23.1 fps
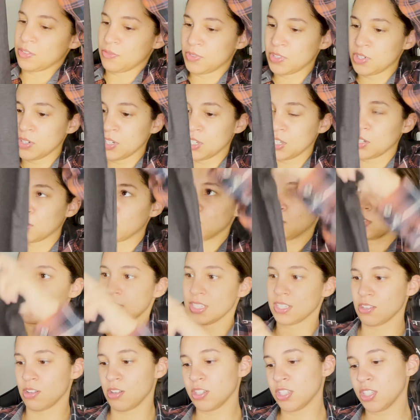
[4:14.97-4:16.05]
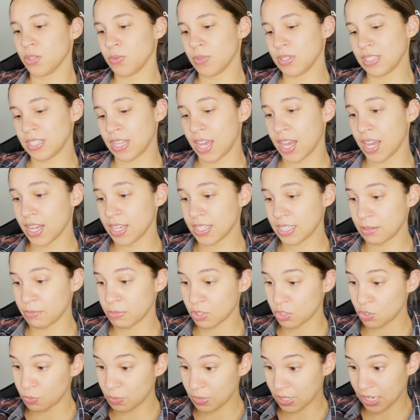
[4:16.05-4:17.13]
Real cute. This is also a size, I'm
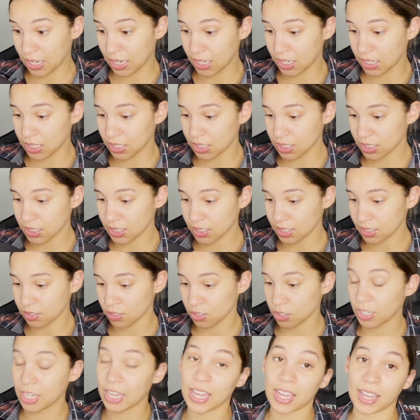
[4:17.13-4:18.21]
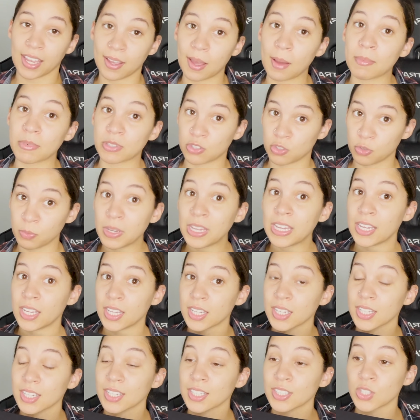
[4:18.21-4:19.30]
assuming eight. Okay, I'm assuming
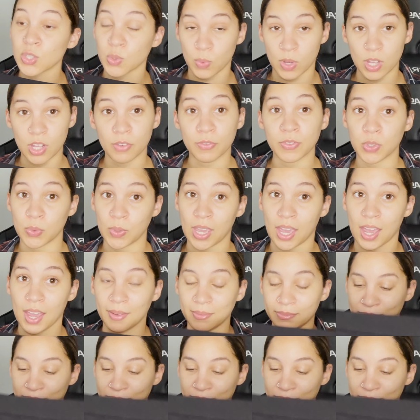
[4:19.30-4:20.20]
12 UK.